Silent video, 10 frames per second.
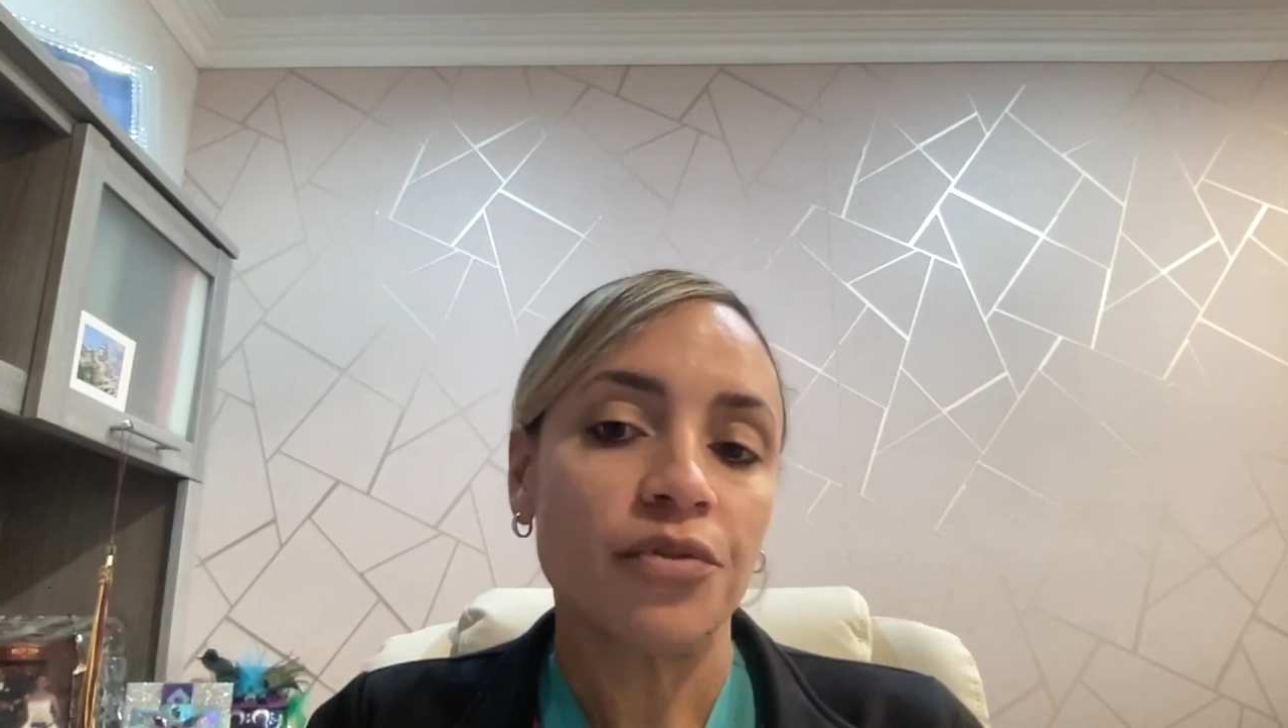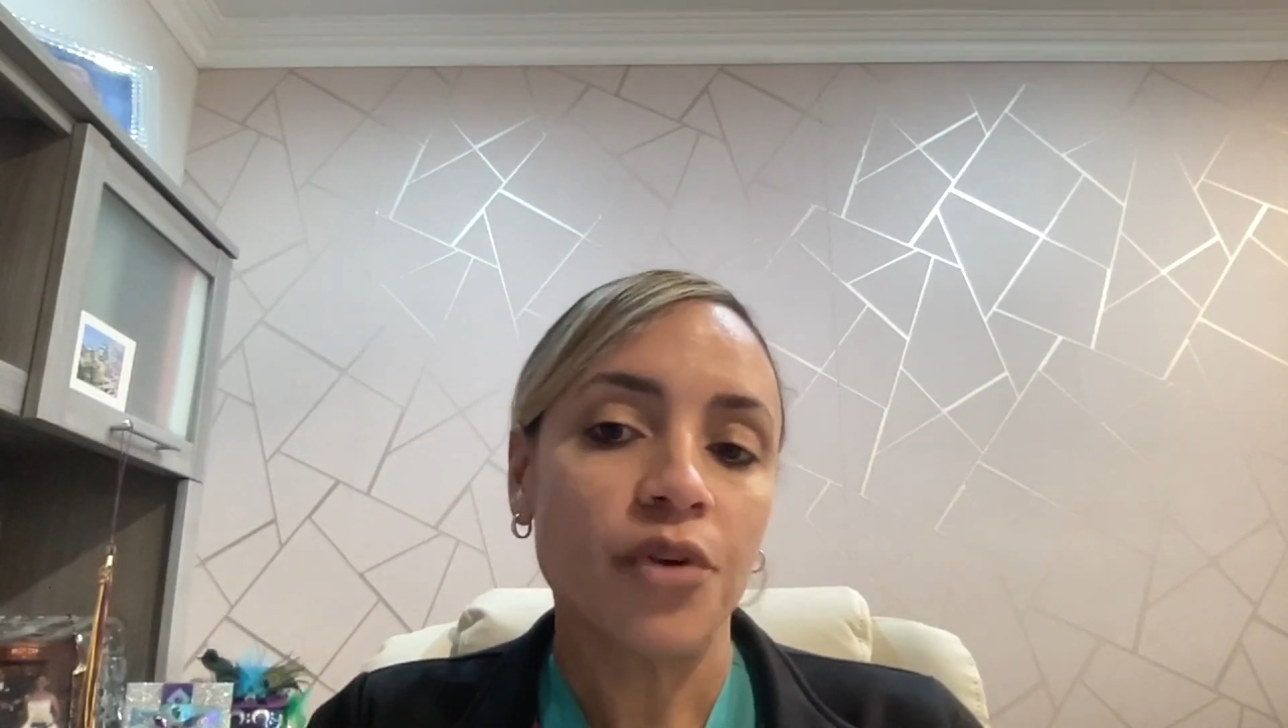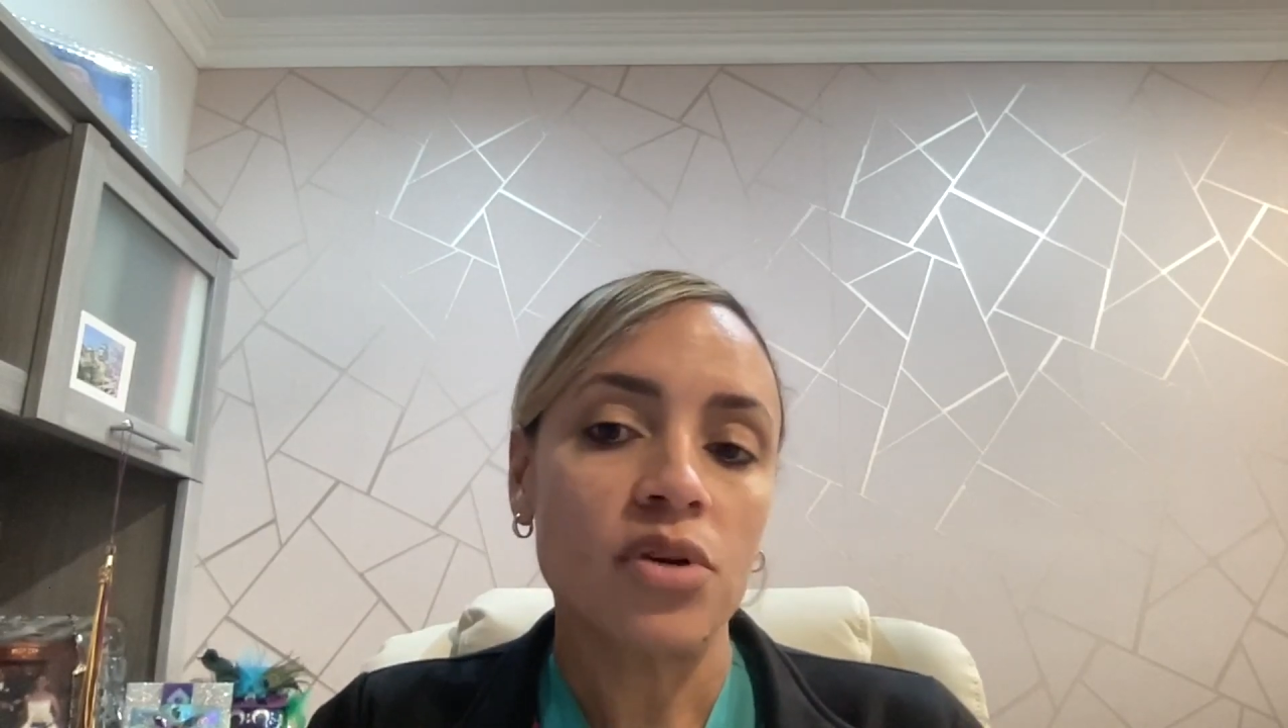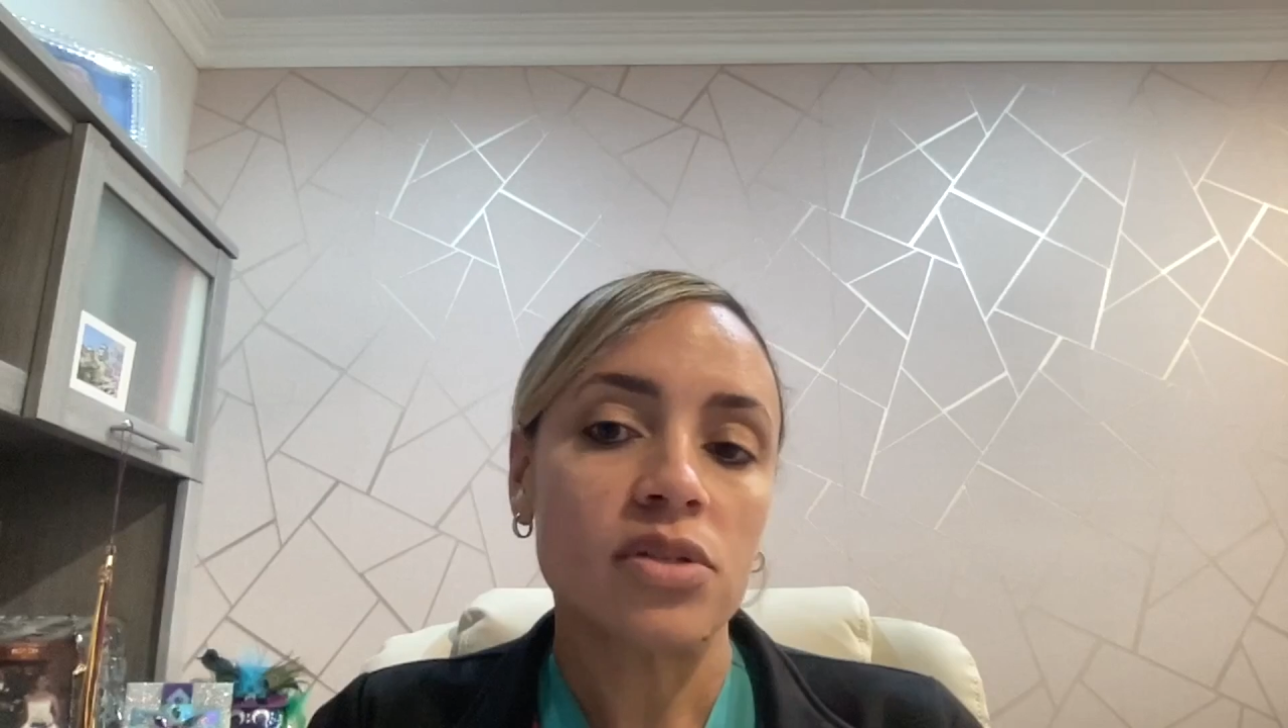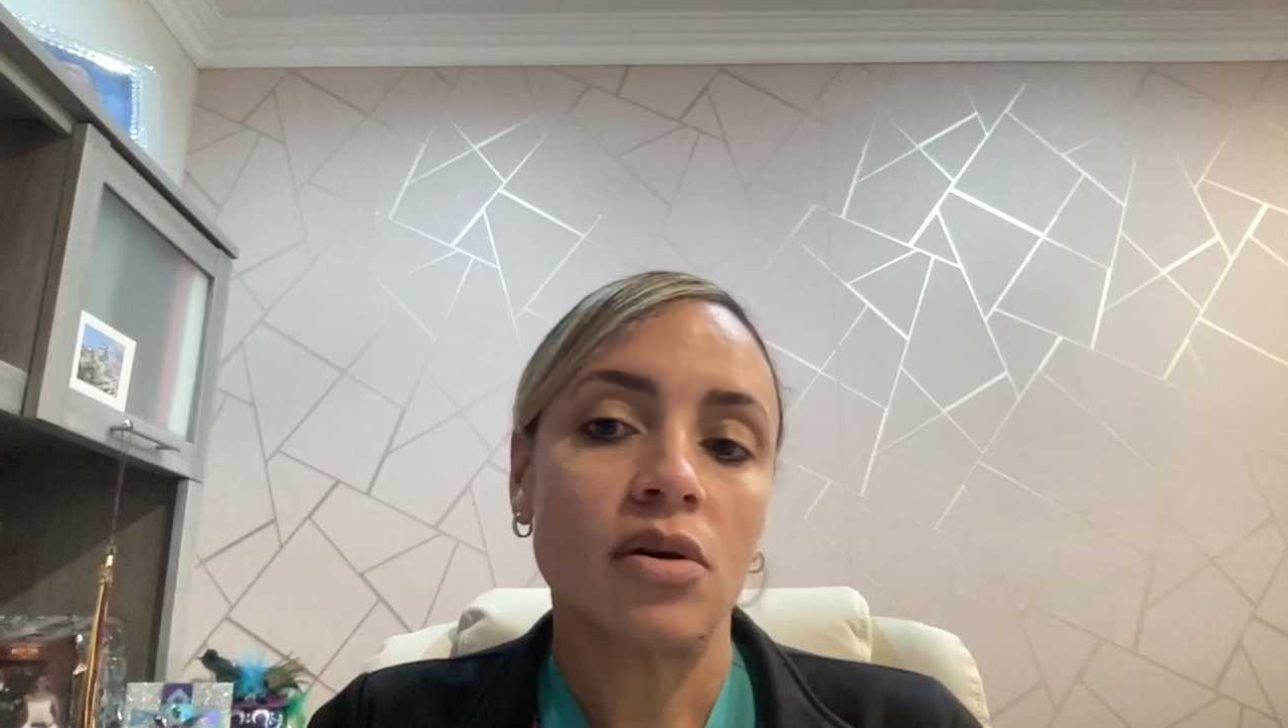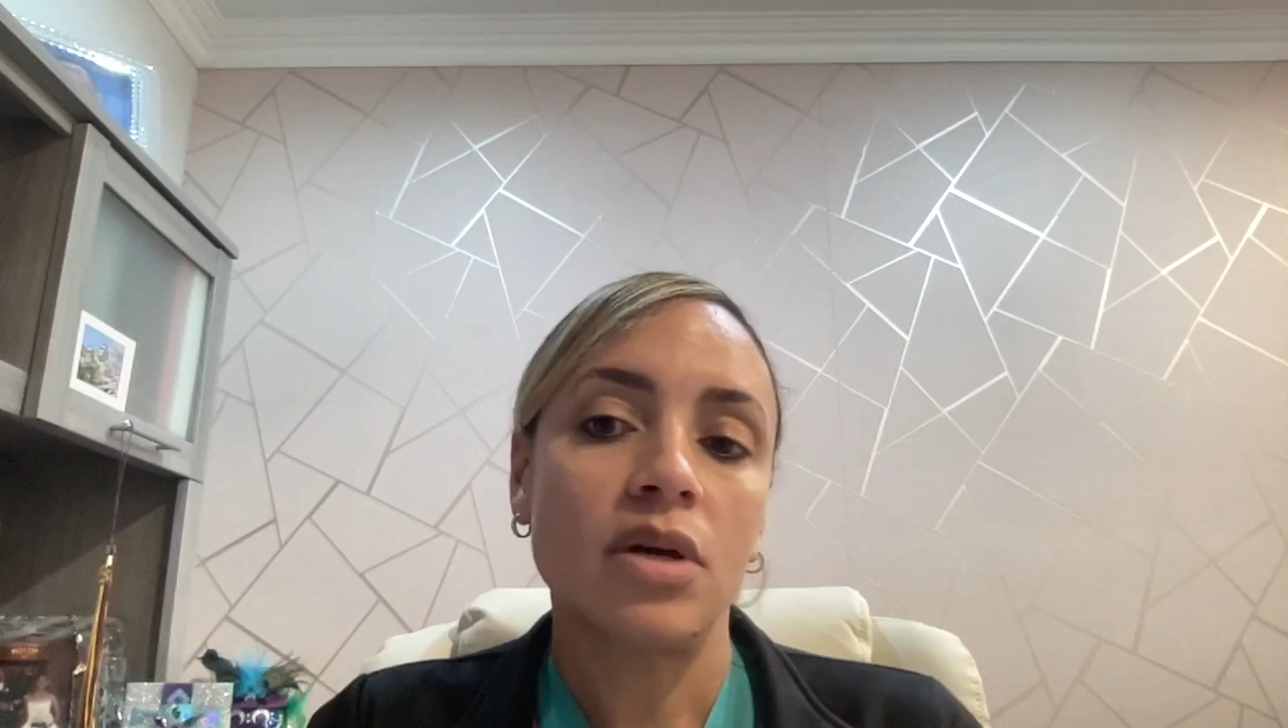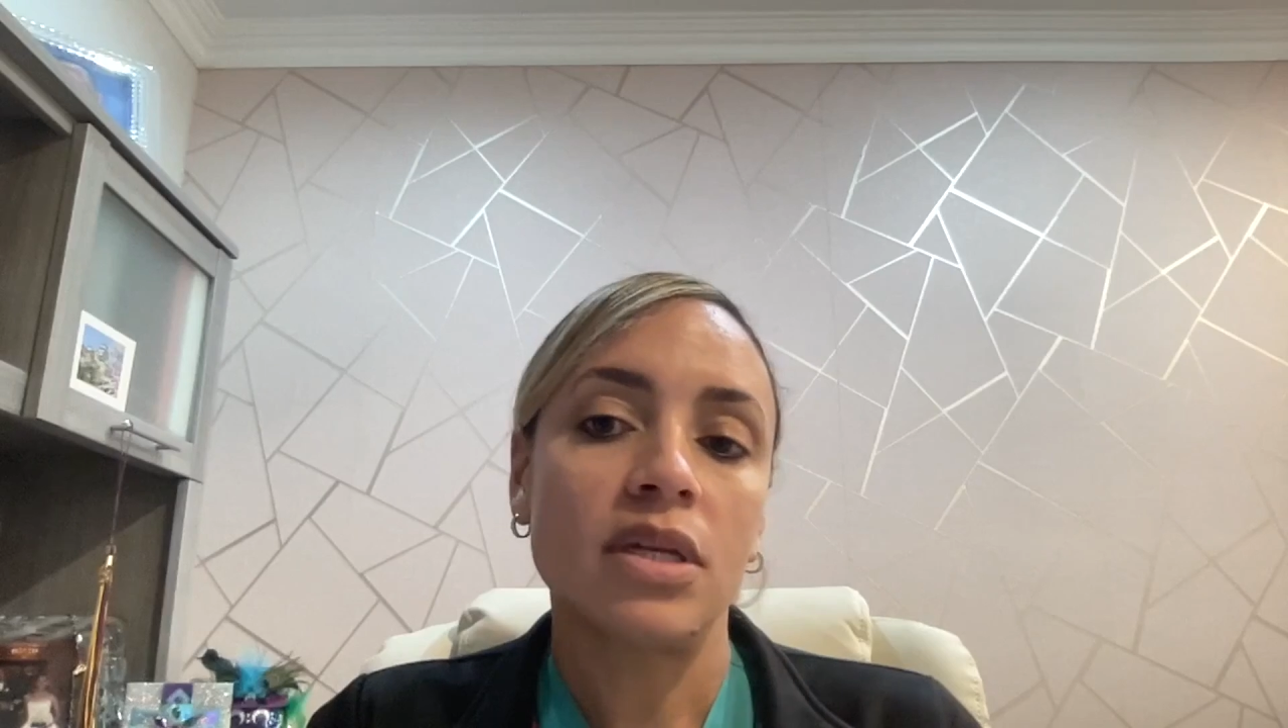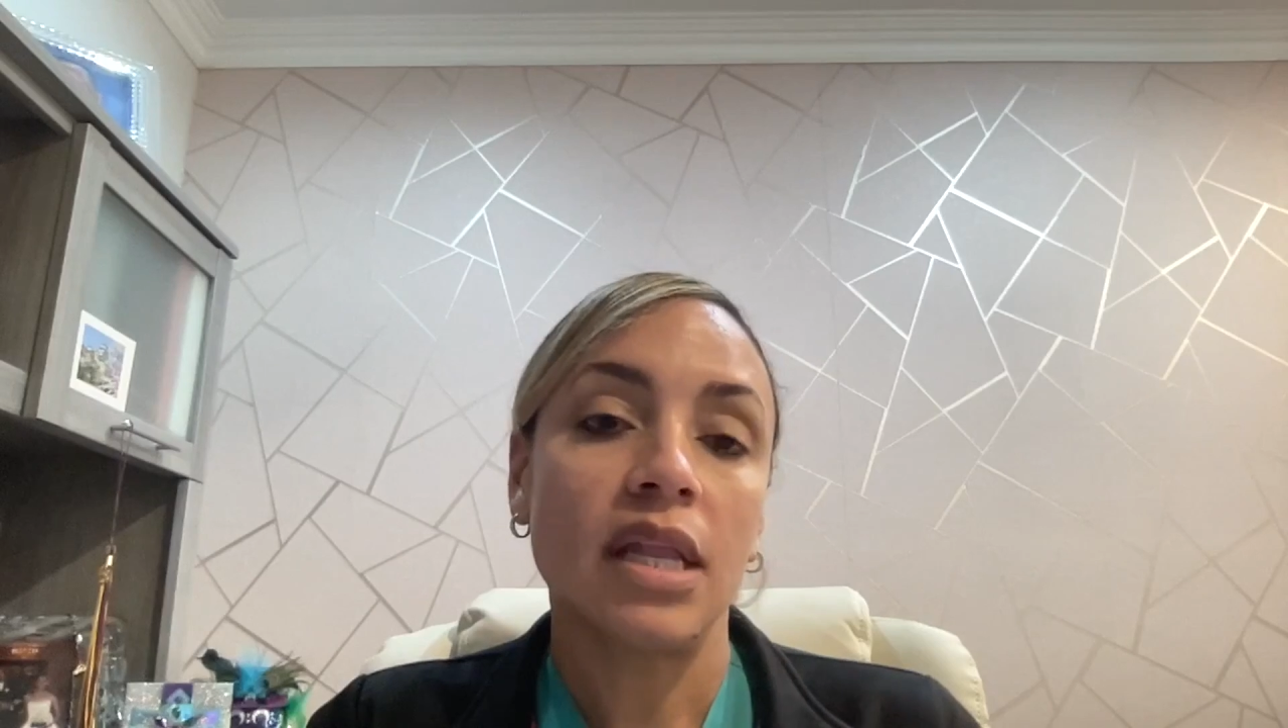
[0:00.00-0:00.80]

focus on